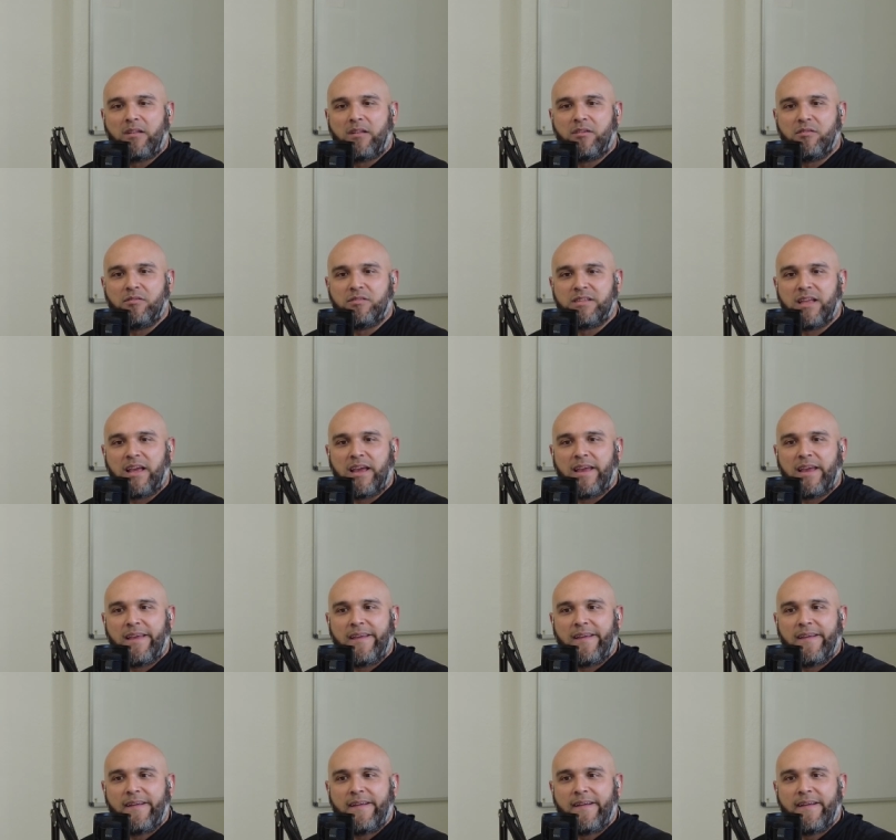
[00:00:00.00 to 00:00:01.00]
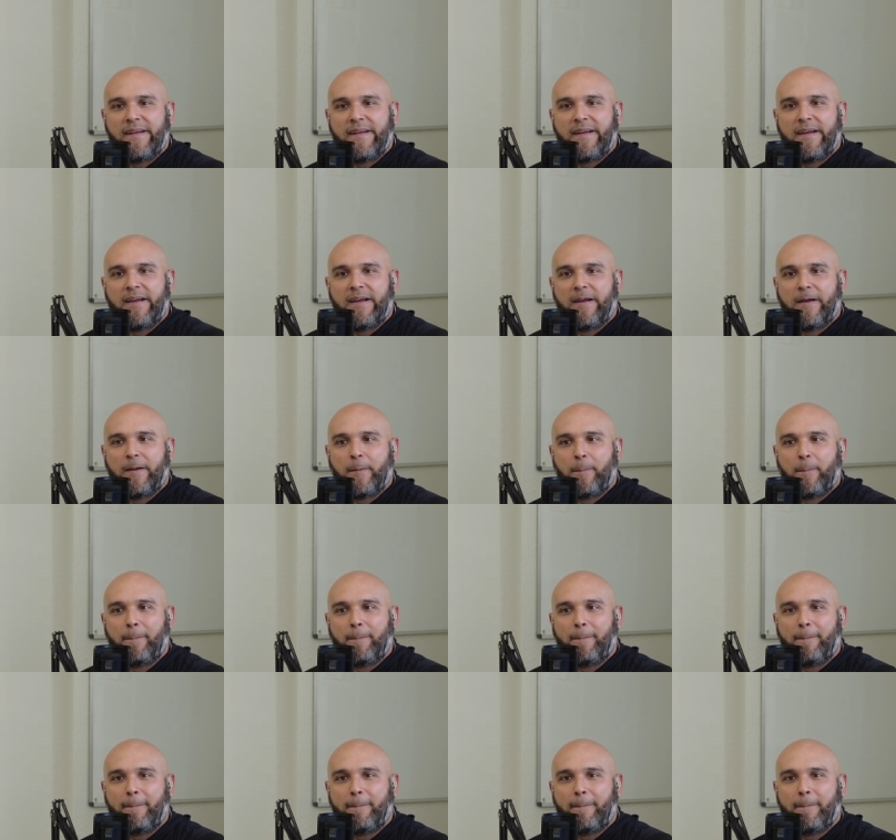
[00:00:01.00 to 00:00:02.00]
Tuesday, um,
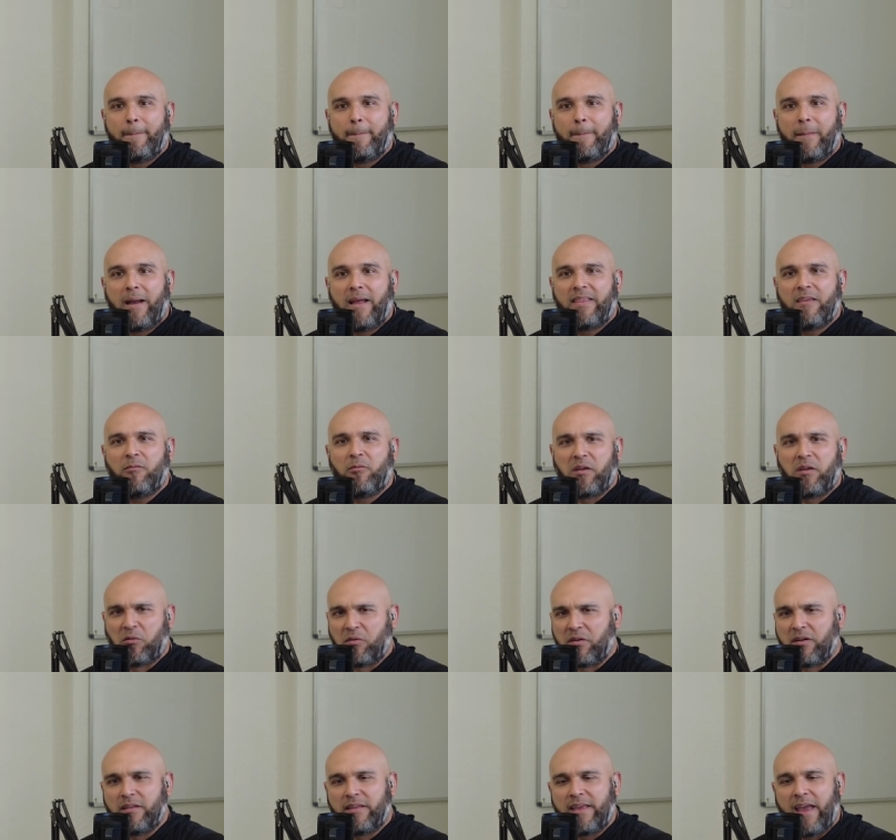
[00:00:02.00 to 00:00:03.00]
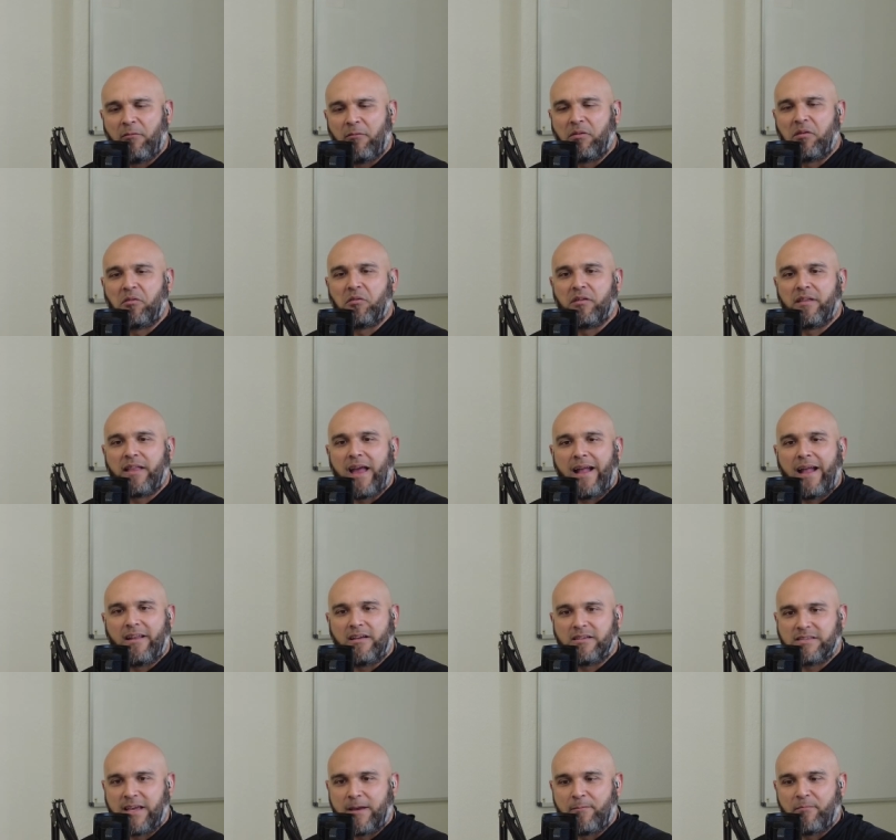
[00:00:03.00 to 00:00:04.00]
I think we grilled. Yeah, we grilled hot
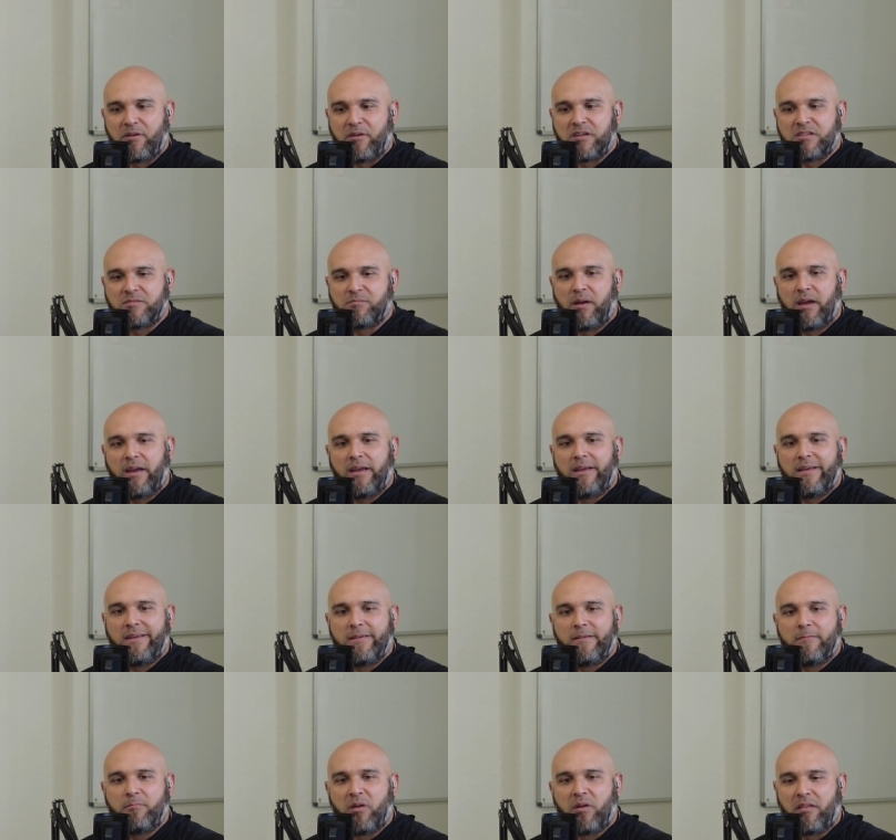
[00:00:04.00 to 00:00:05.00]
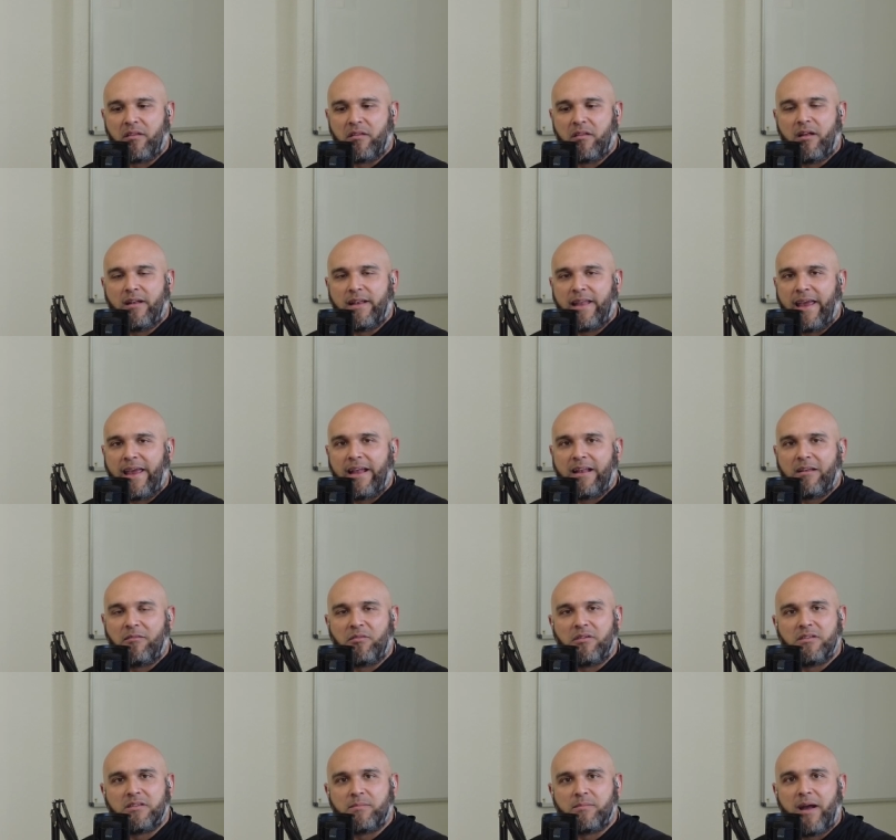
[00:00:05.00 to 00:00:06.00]
dogs and hamburgers. My brother-in-law, Dan,
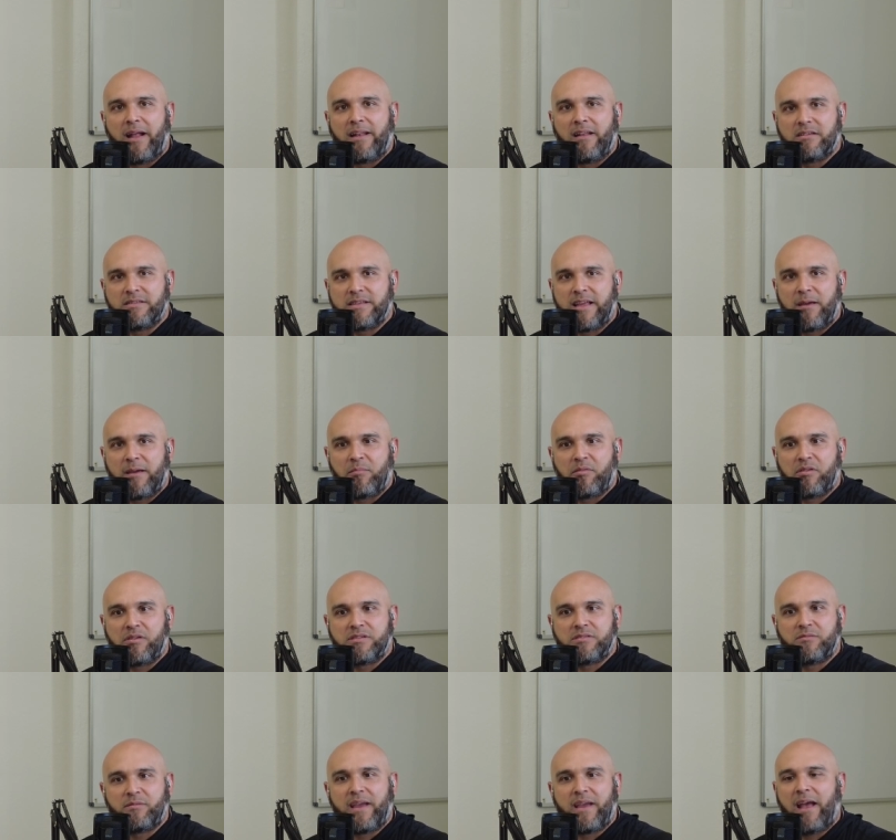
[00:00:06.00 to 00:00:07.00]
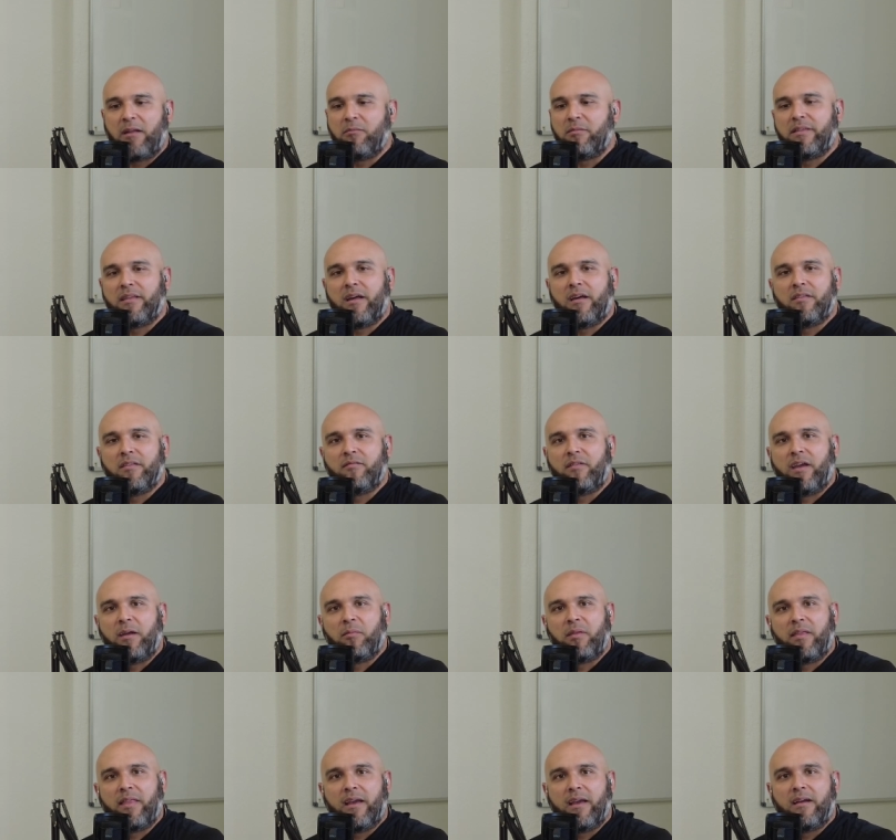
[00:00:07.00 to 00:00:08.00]
grilled some hot dogs and hamburgers, and we had with all the
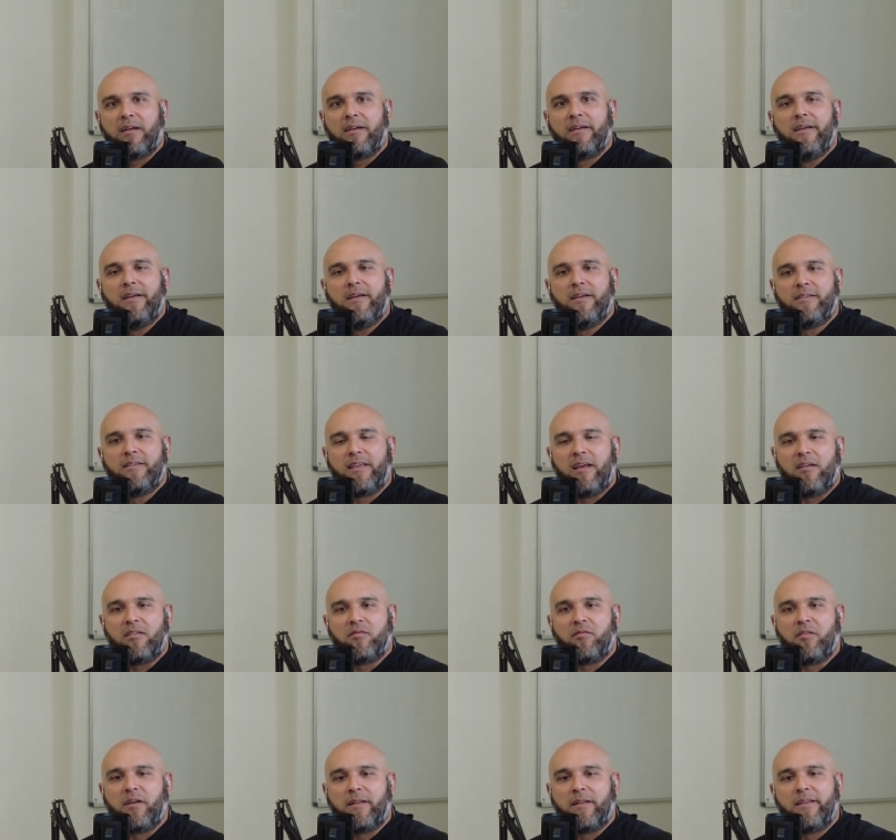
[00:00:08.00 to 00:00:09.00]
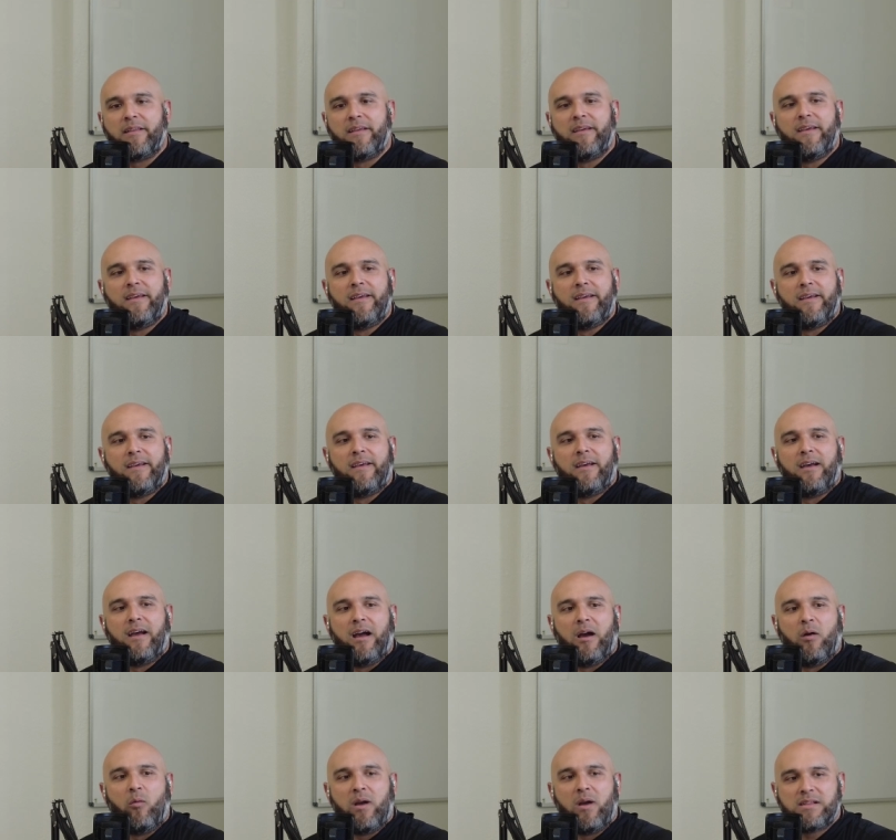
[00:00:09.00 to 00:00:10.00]
family there. So that was fun.
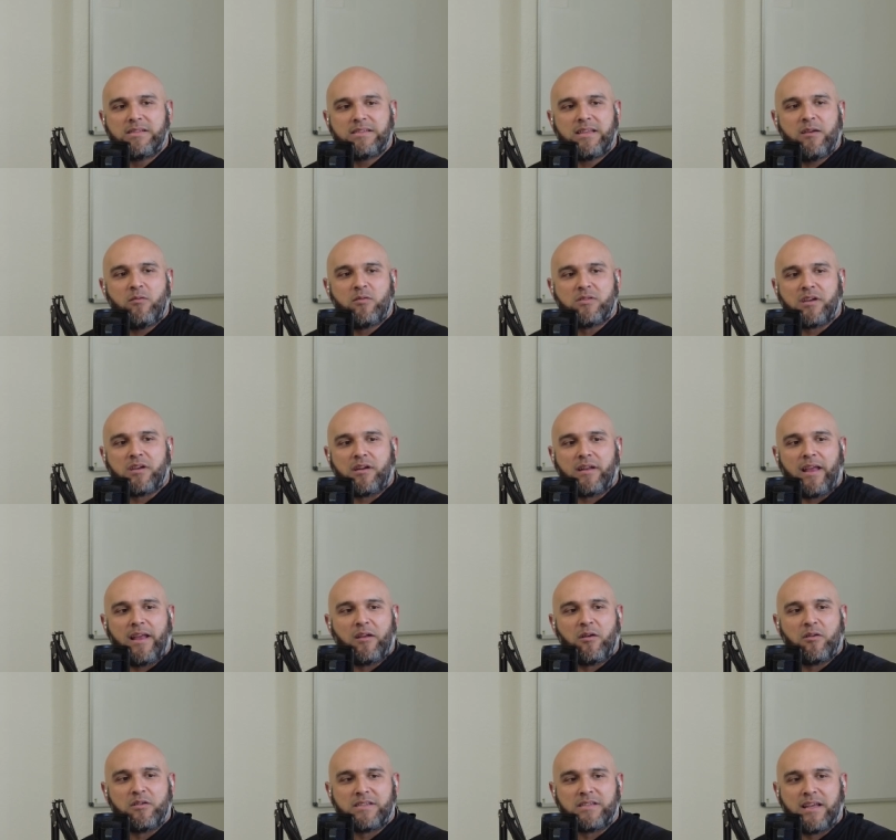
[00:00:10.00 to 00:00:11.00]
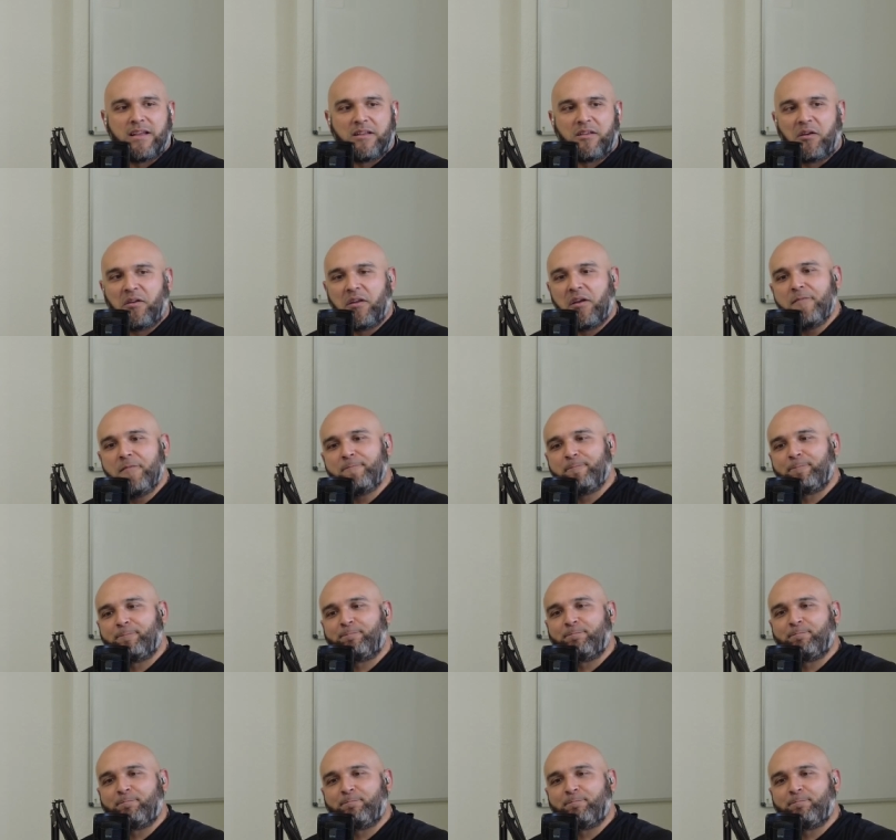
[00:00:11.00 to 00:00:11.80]
Uh, Wednesday was our day to go to San Antonio.